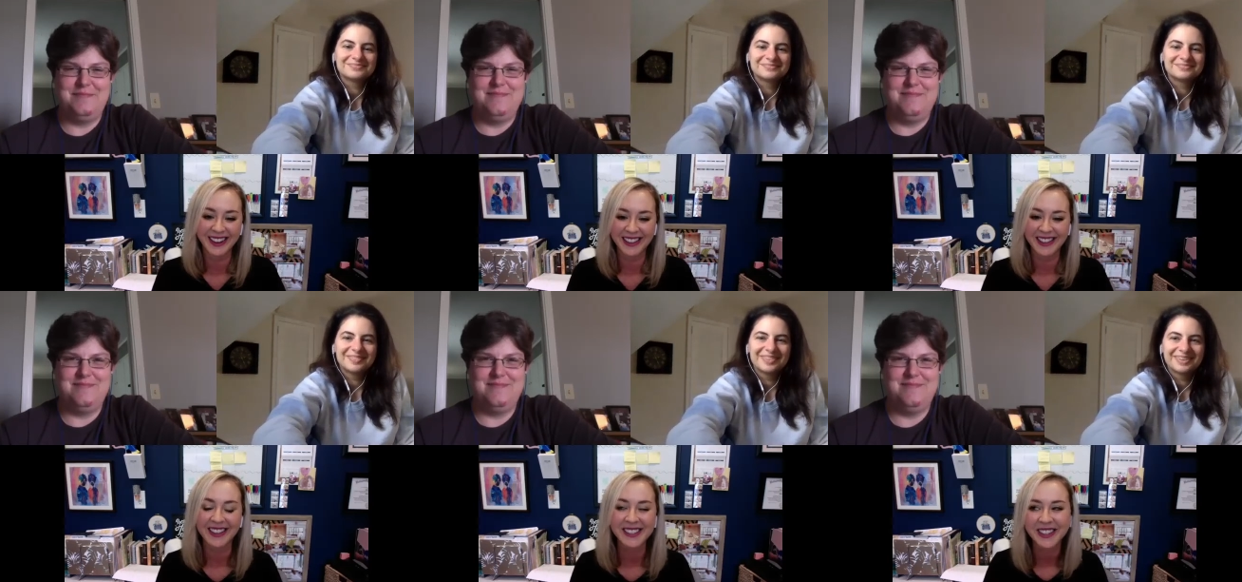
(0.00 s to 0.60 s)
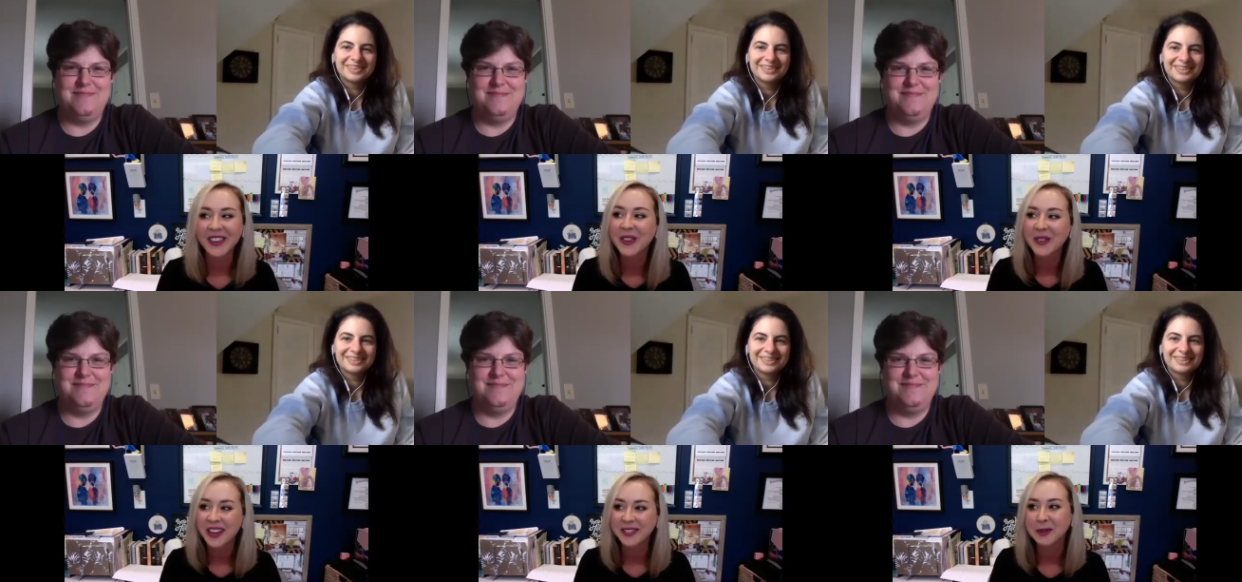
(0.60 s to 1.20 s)
Speaker 1: I think that's a
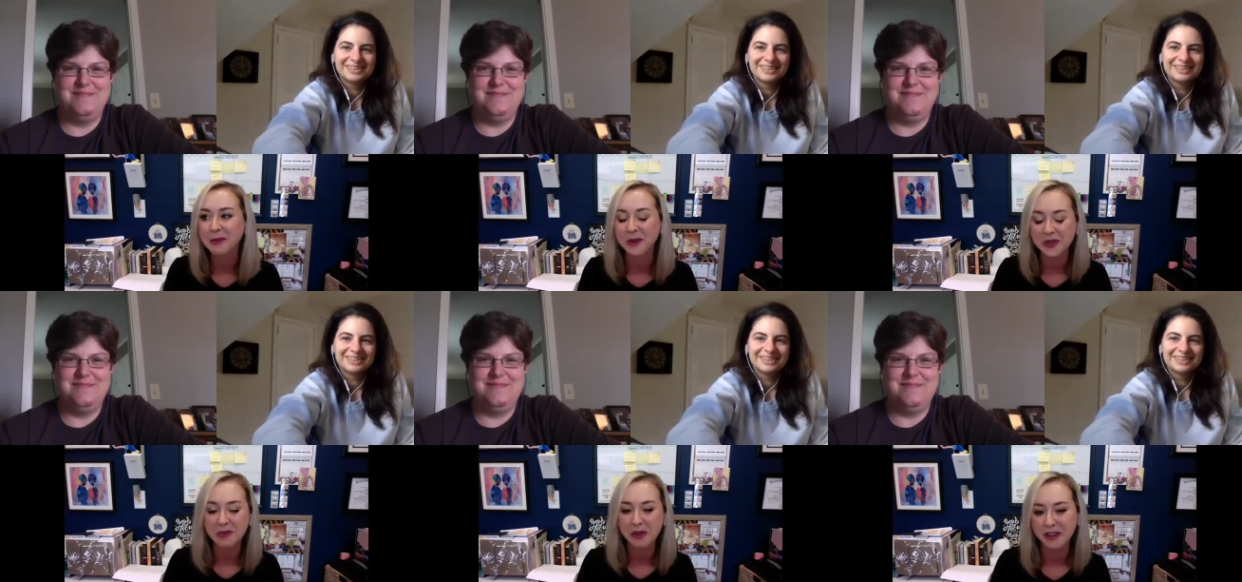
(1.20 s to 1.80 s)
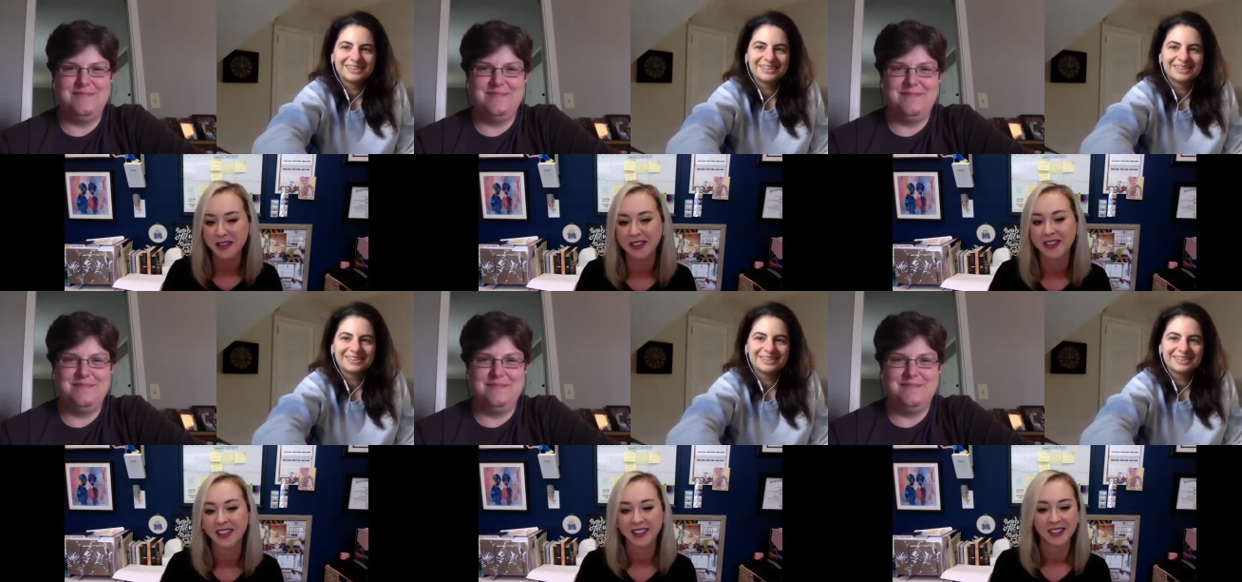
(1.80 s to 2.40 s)
good way to approach the book.
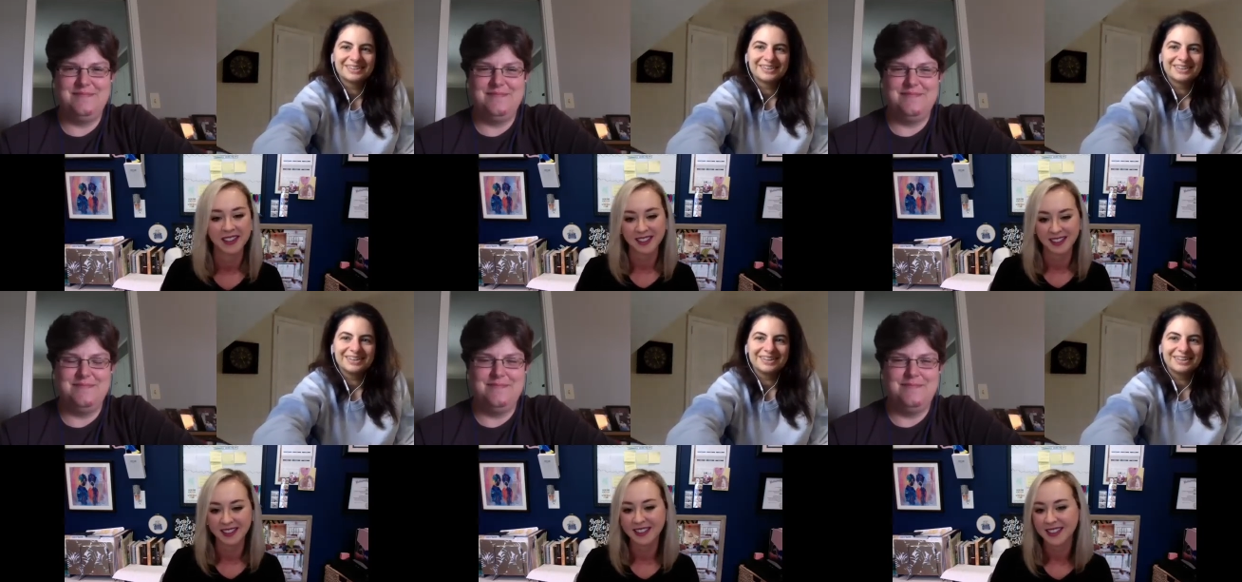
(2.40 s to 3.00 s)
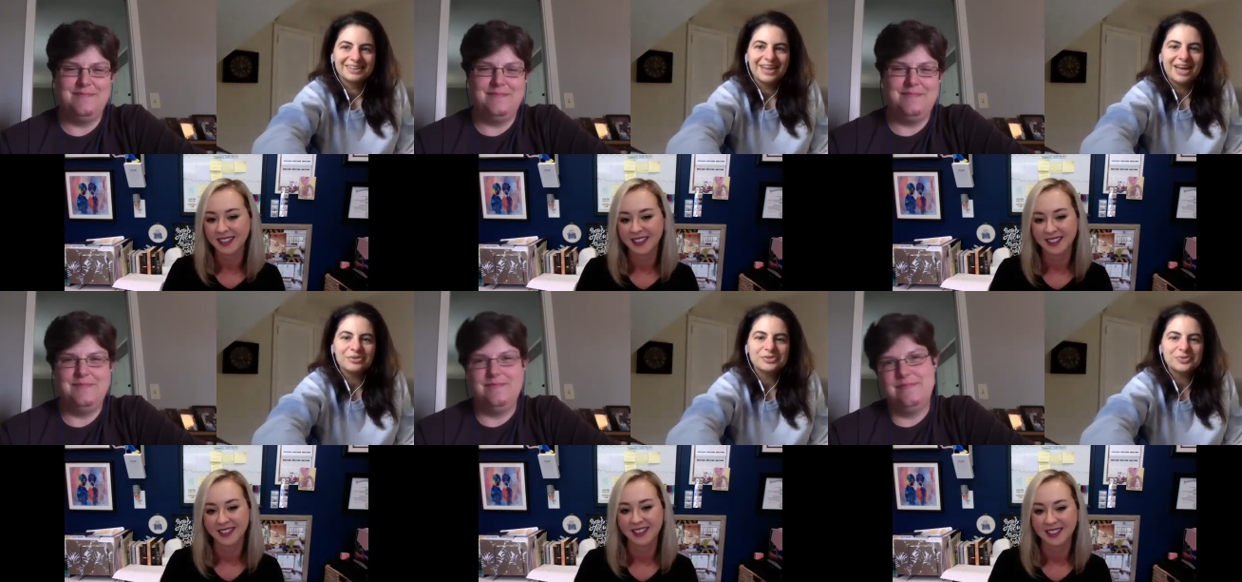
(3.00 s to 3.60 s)

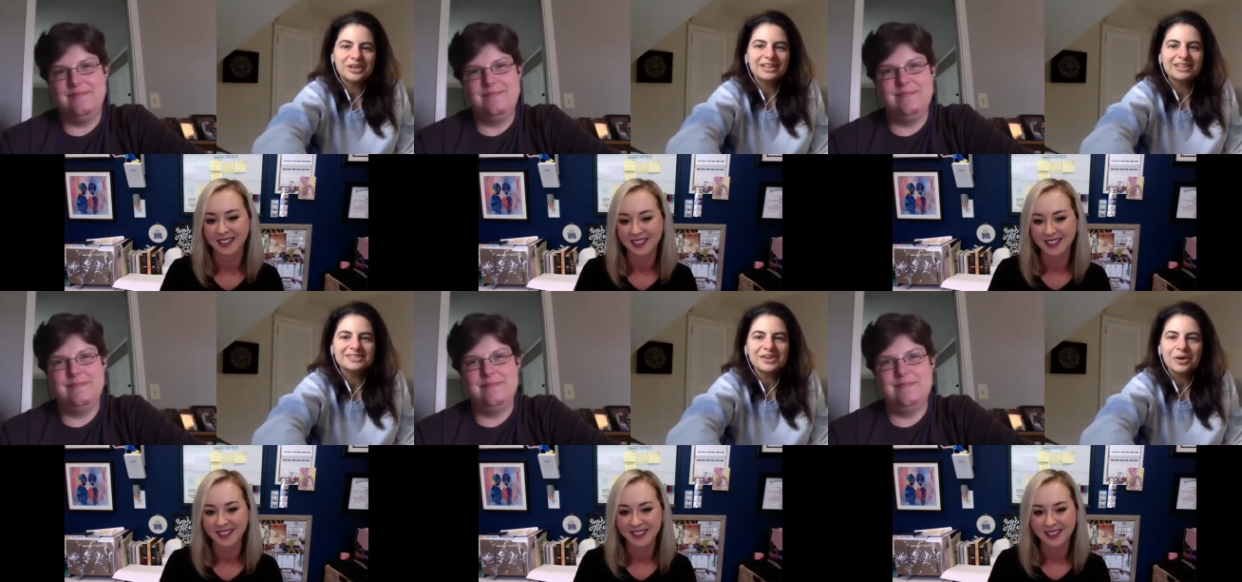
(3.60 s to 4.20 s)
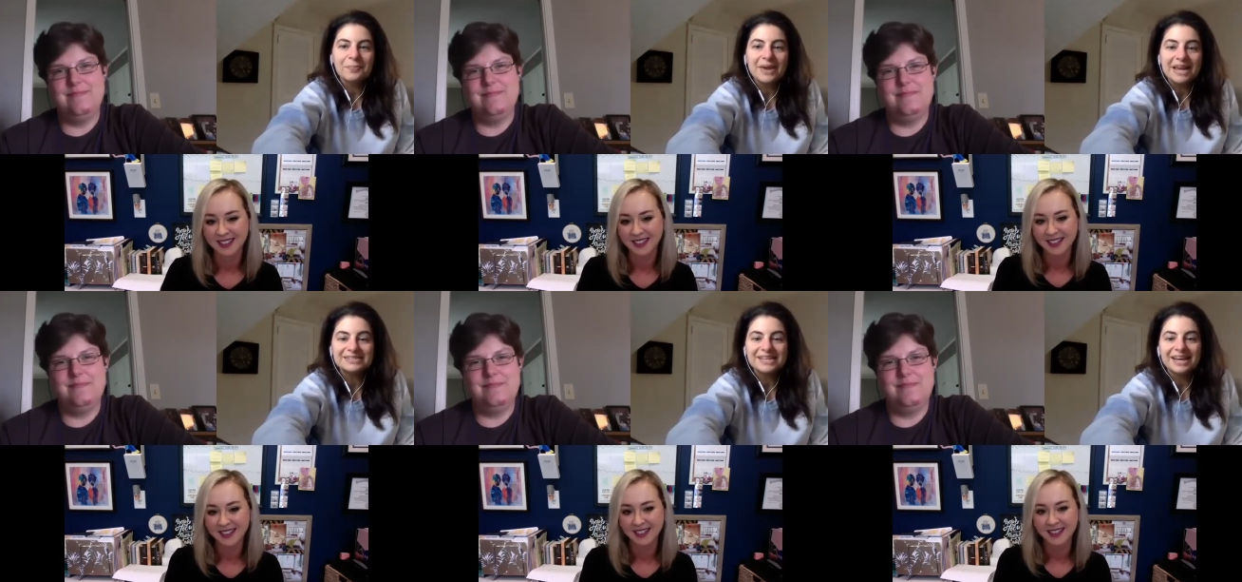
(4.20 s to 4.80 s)
Speaker 2: Yeah, those reading lists are
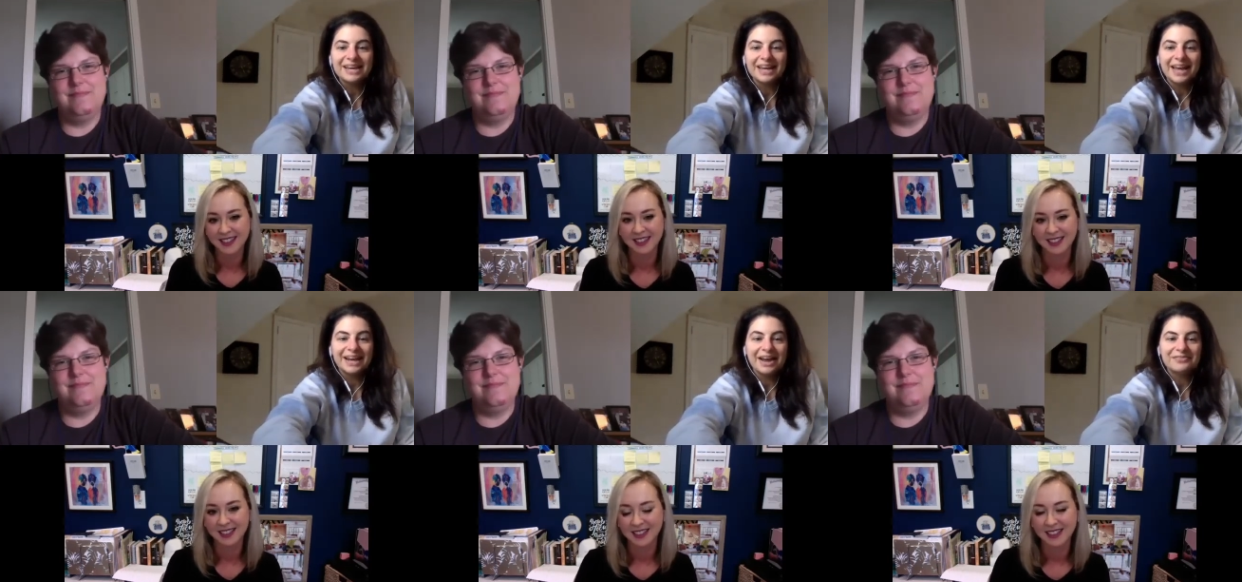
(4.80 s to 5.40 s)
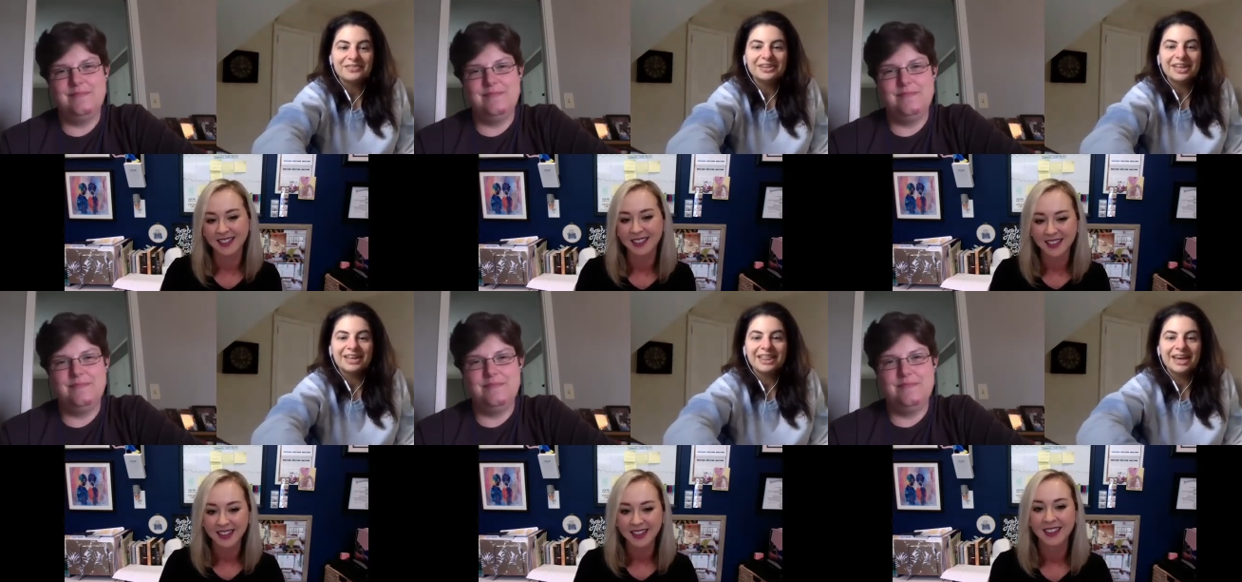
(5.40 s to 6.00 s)
amazing, and I feel
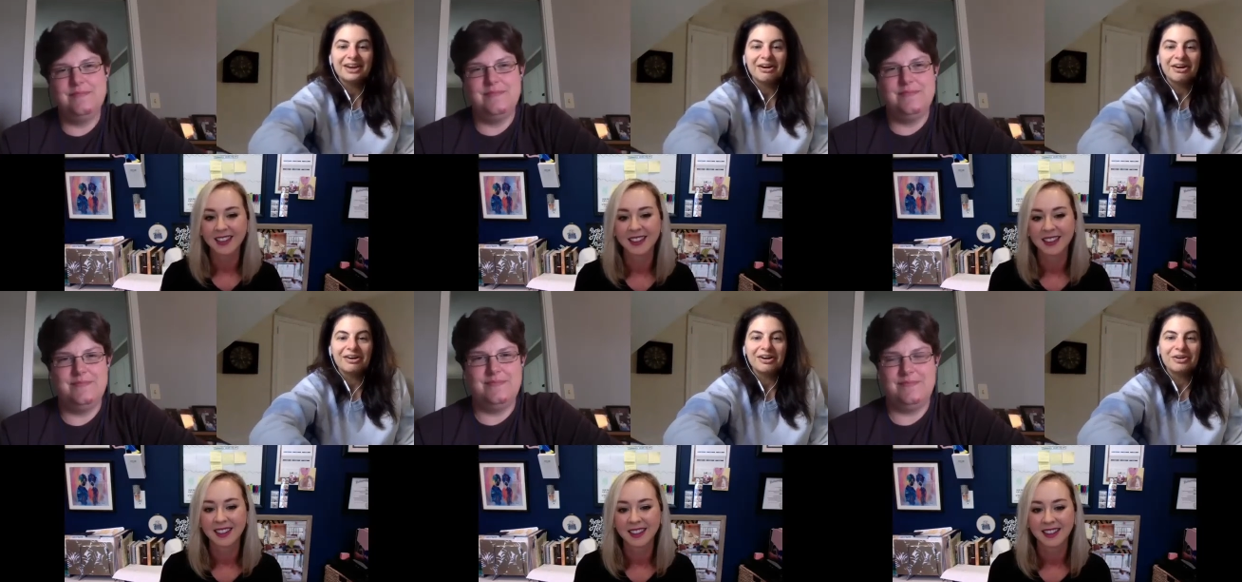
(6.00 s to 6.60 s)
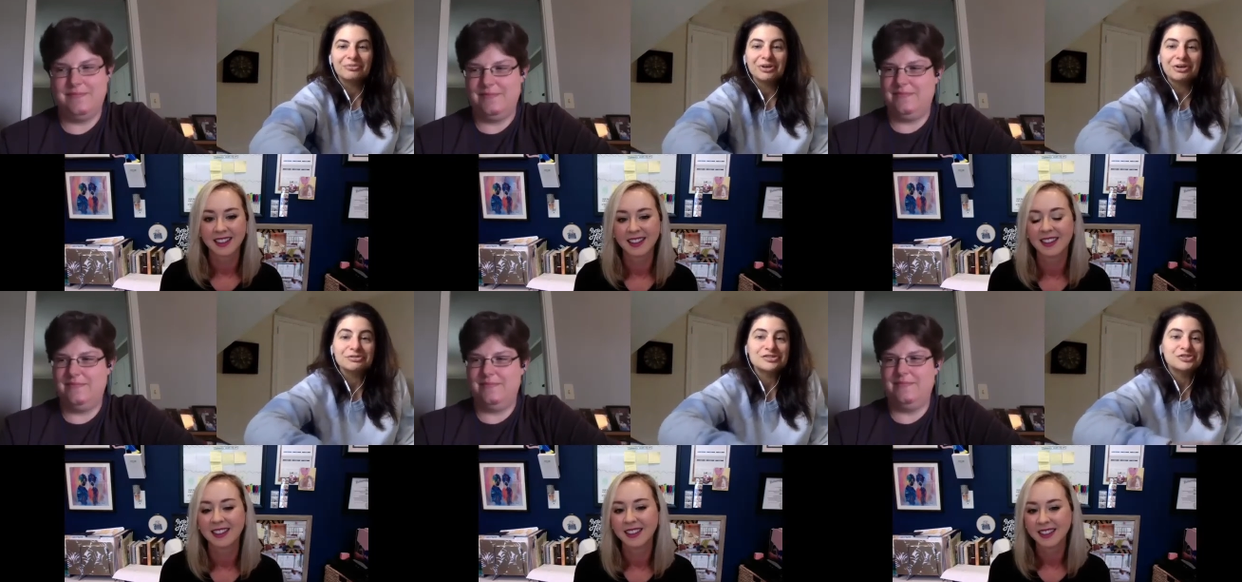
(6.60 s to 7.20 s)
like they are a
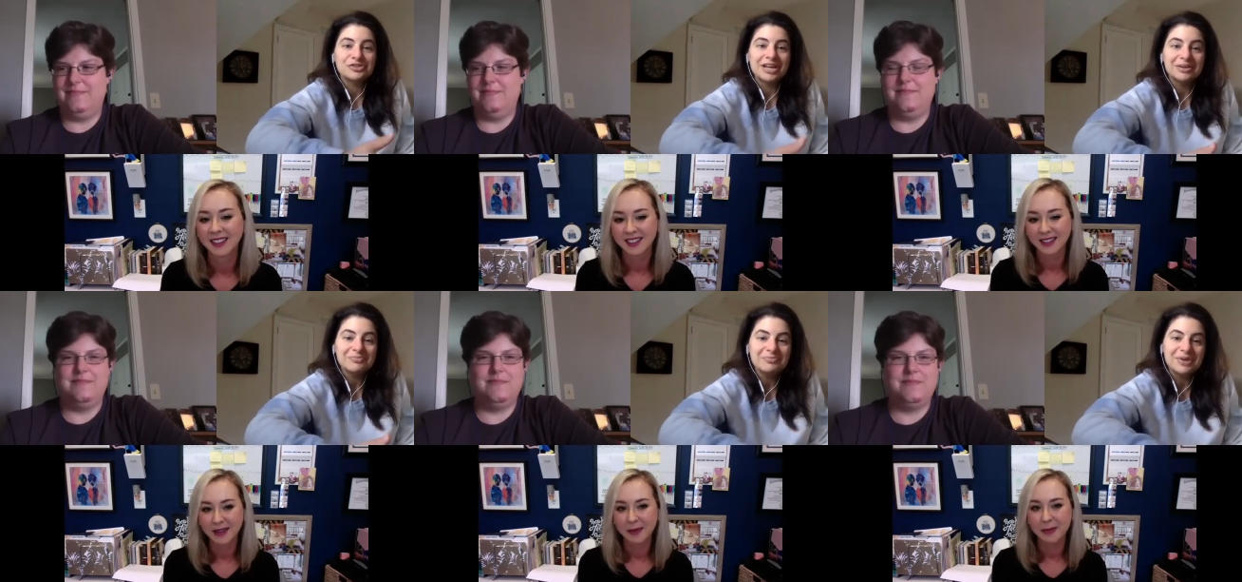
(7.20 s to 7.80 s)
reader's dream,